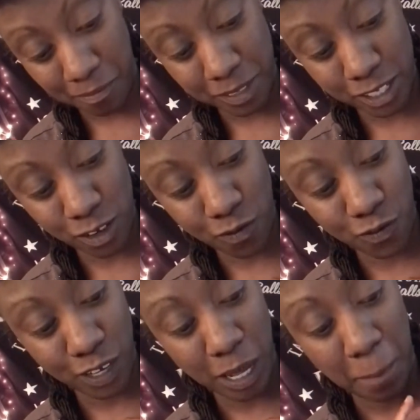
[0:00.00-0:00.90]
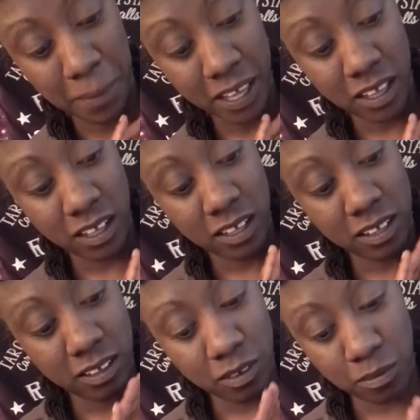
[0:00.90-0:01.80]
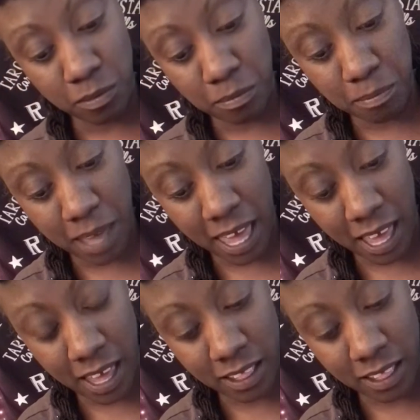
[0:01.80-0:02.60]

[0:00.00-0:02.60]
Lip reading: So from May